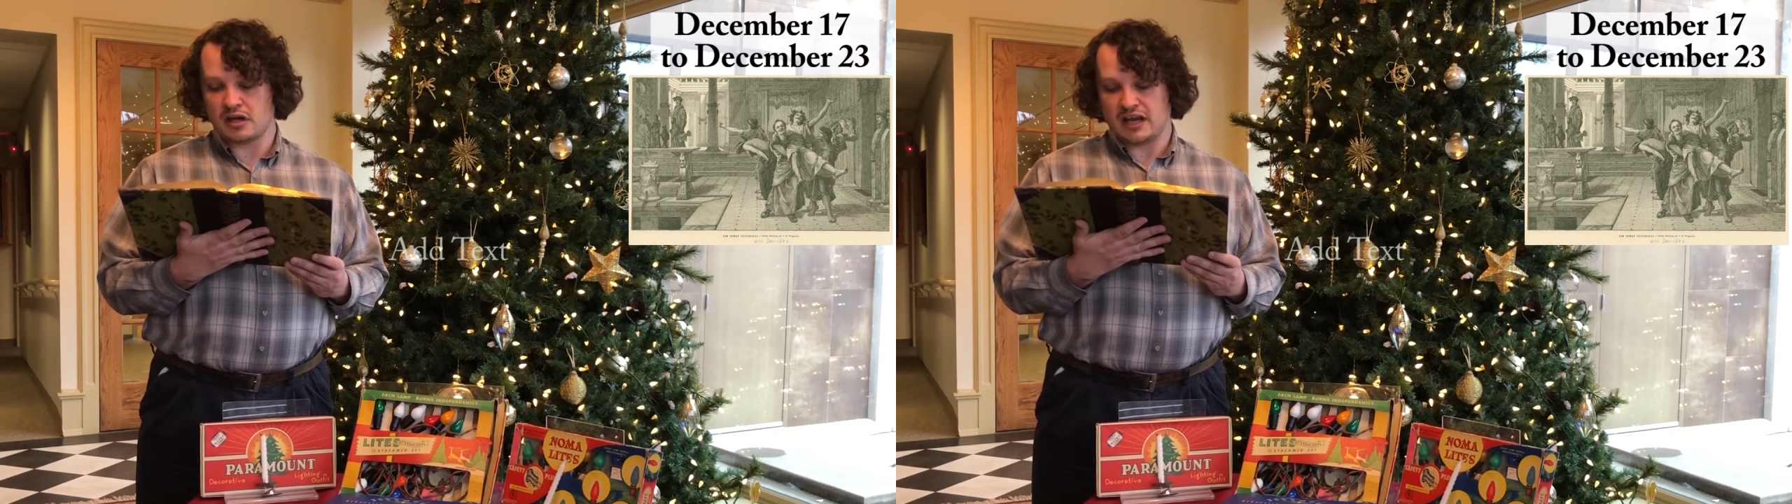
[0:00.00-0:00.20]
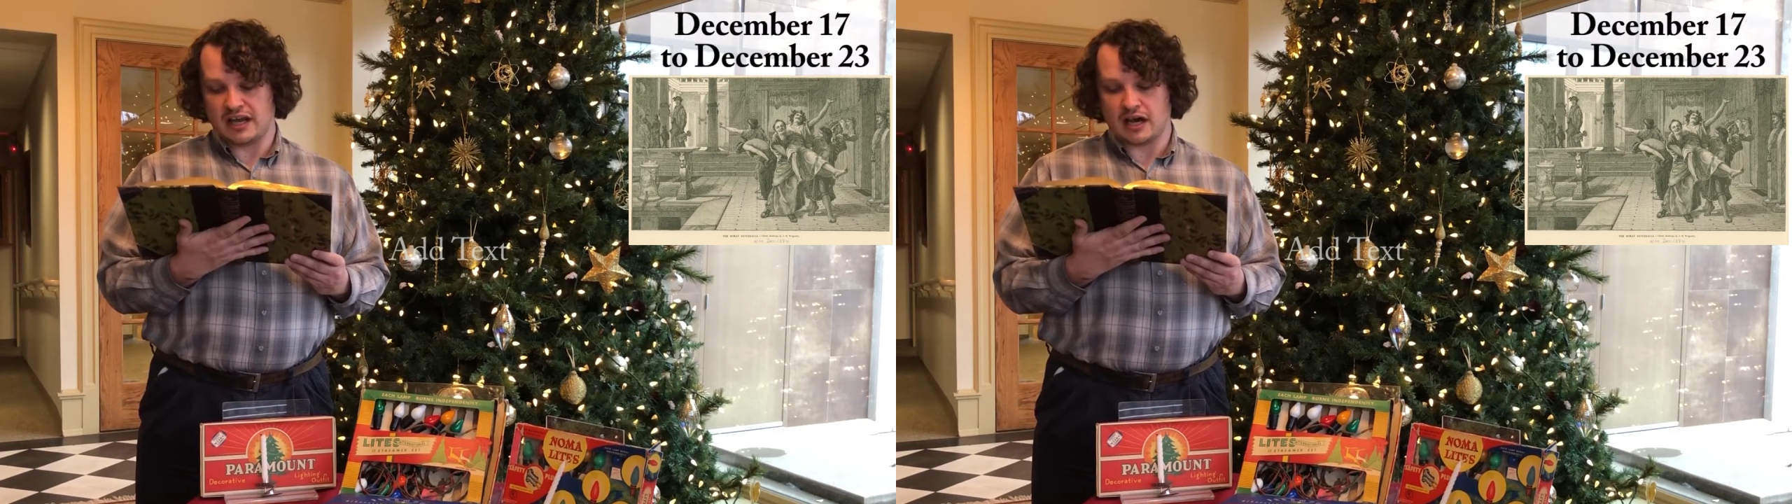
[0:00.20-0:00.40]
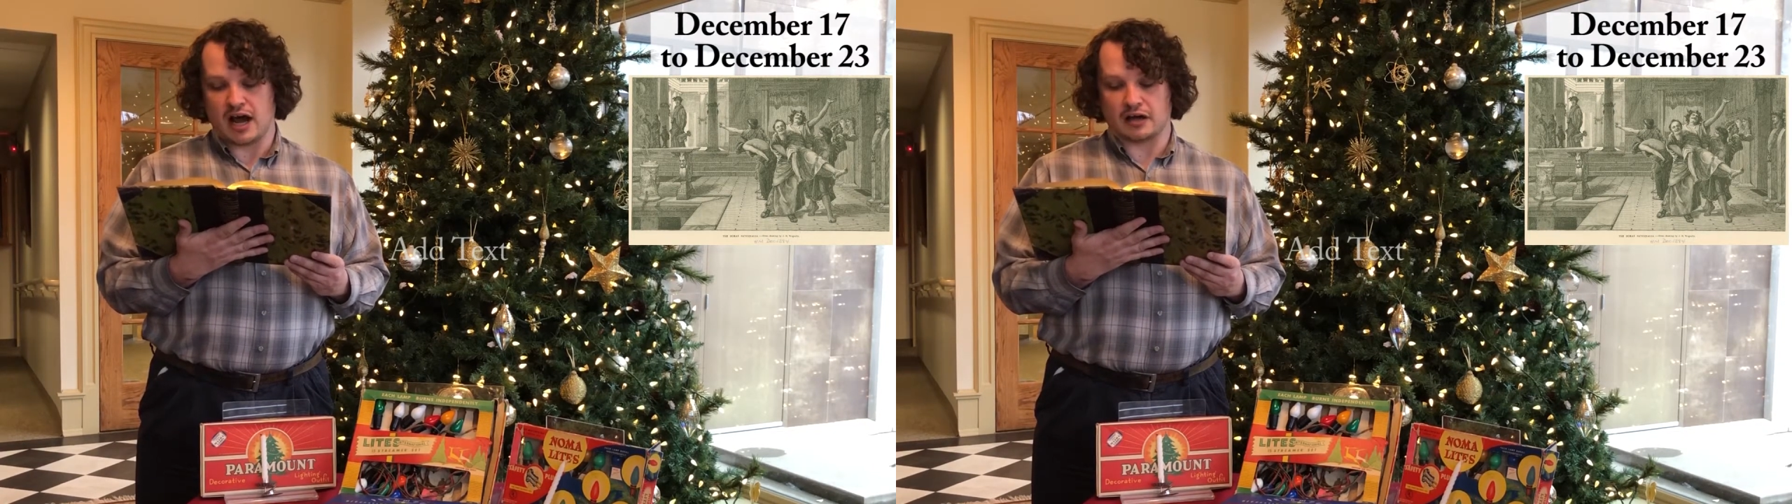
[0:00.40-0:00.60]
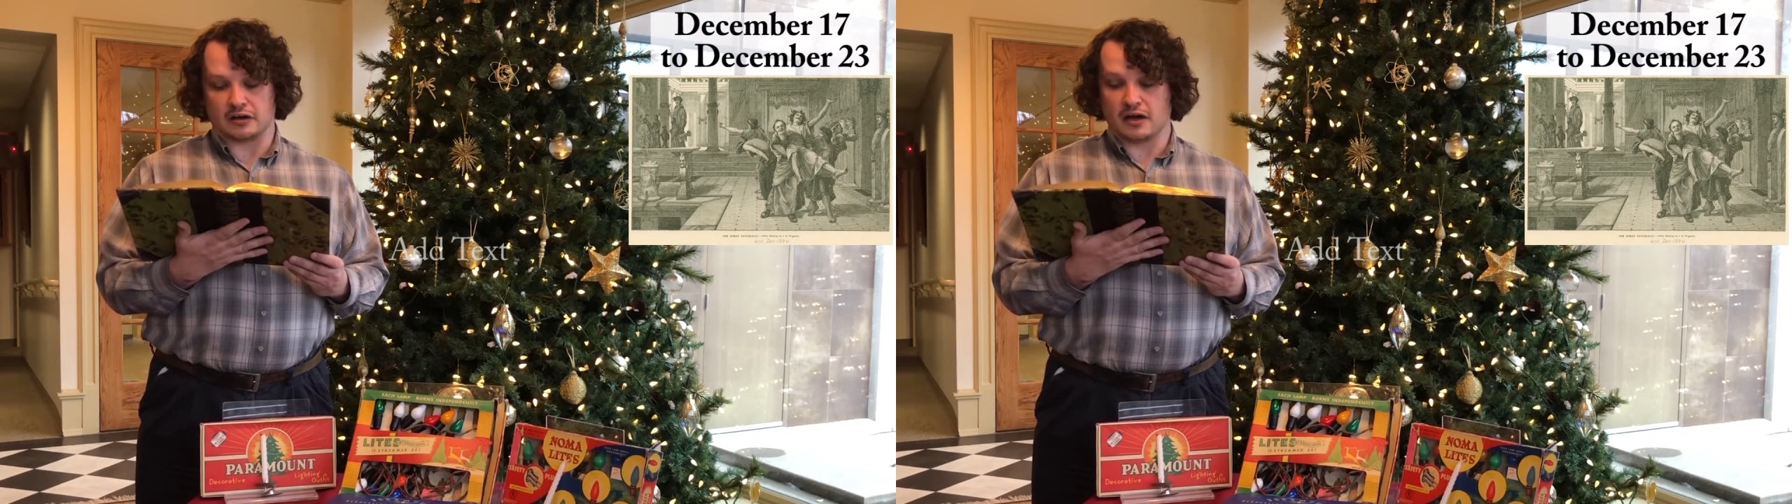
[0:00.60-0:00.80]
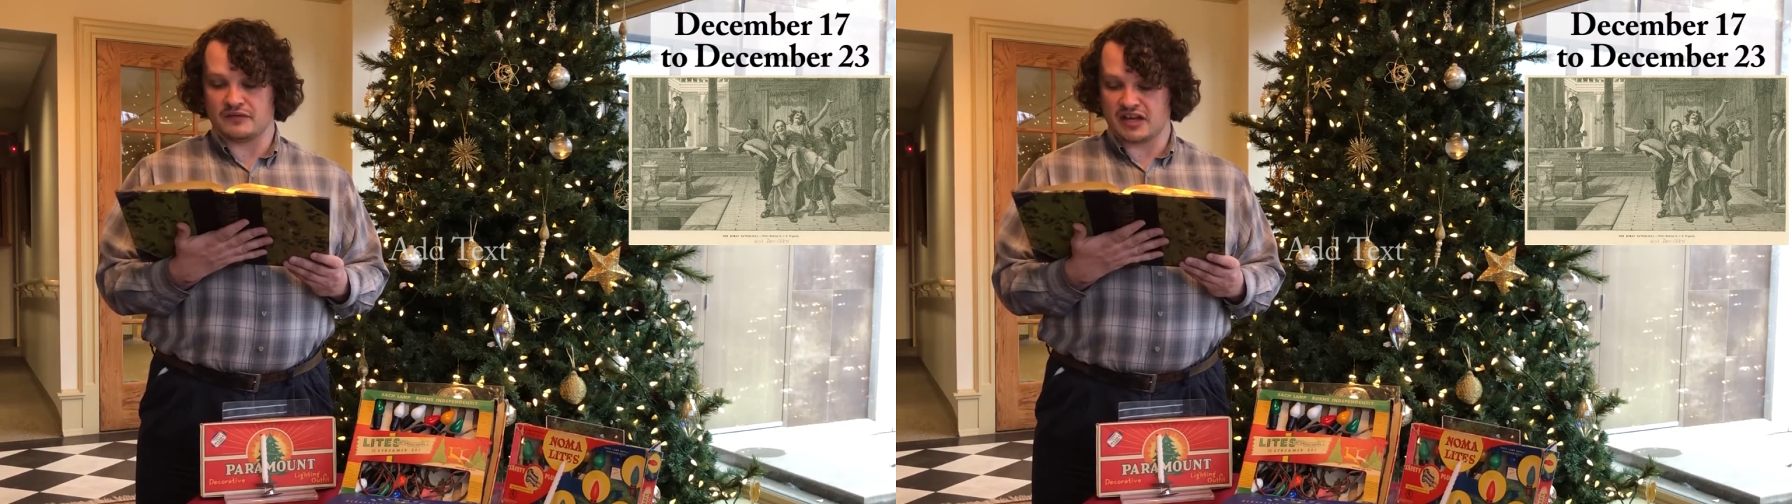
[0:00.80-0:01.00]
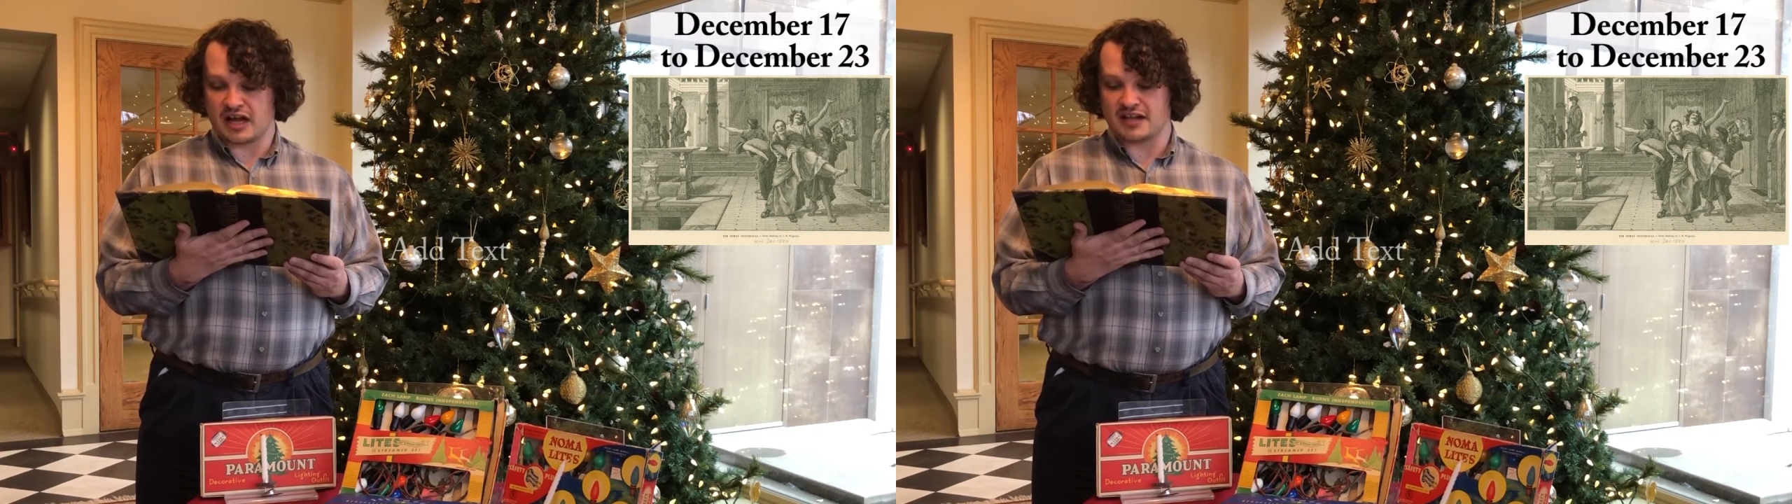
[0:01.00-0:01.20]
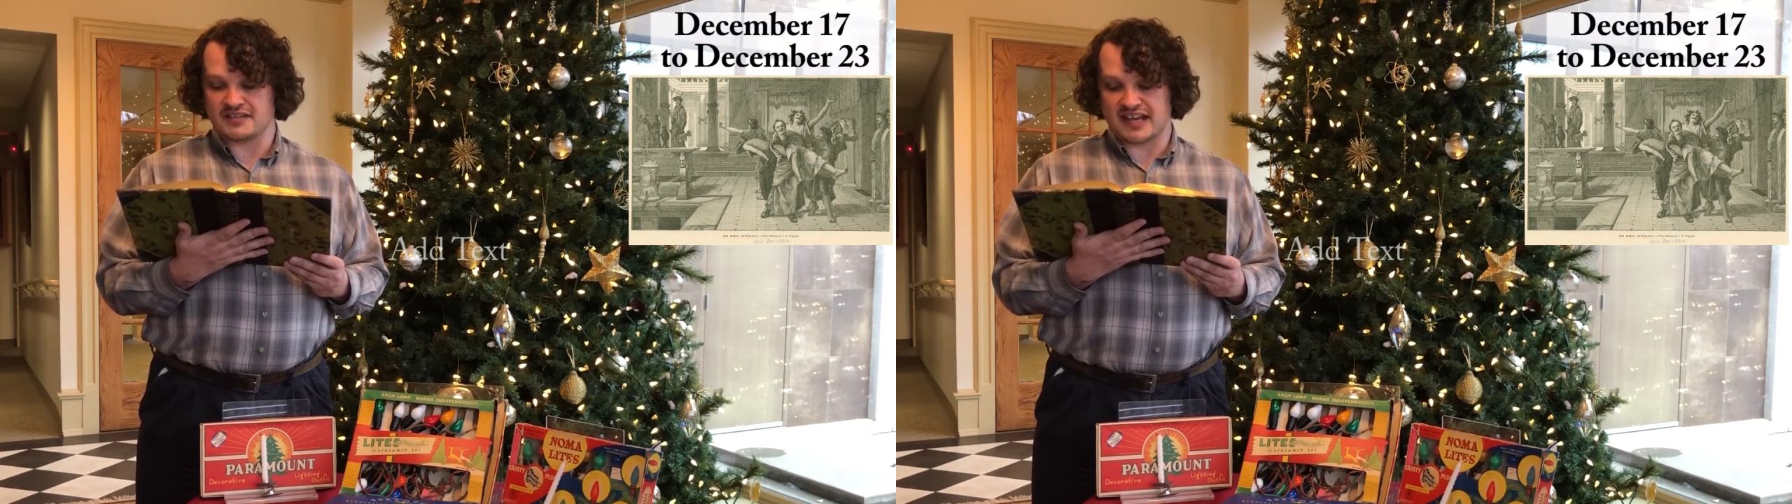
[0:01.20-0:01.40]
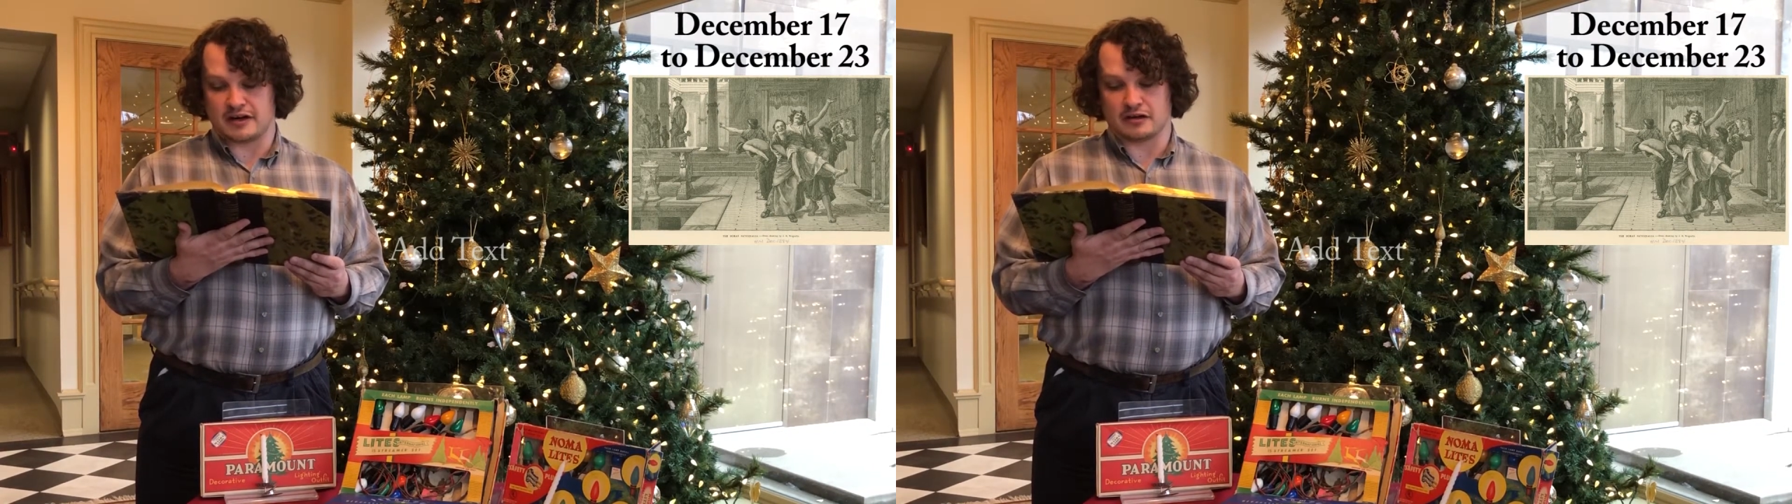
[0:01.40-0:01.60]
in honor of the god
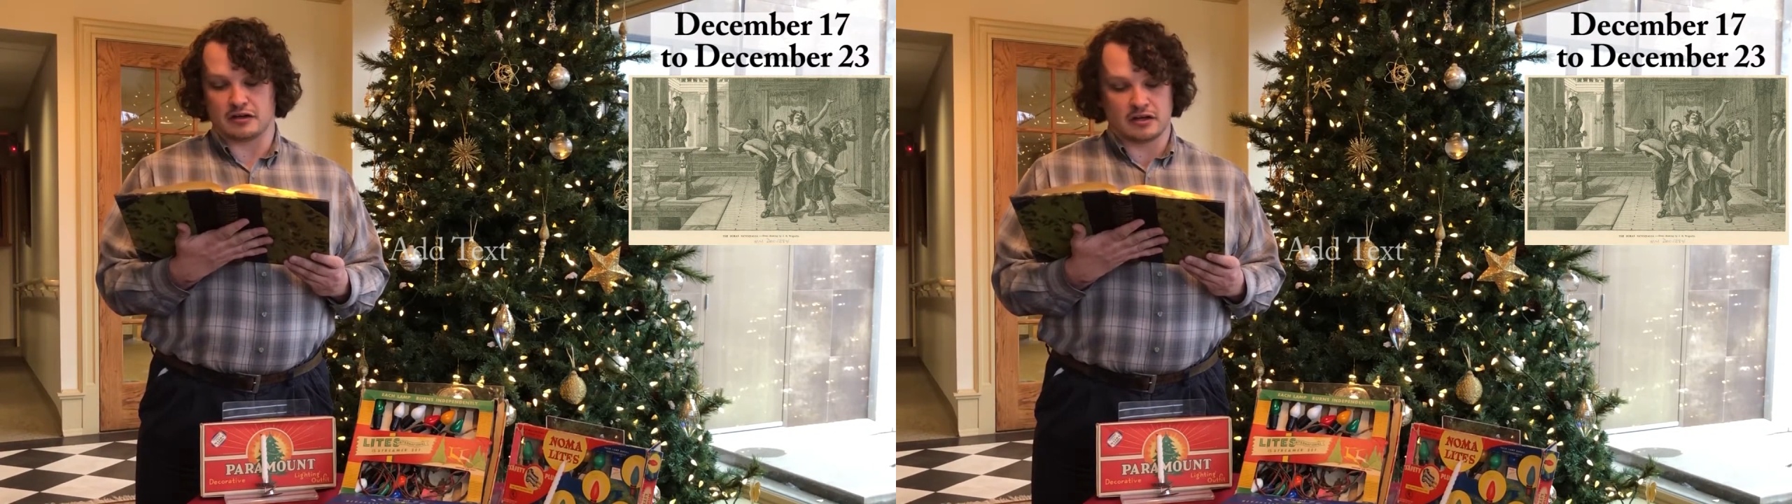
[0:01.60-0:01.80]
Saturn.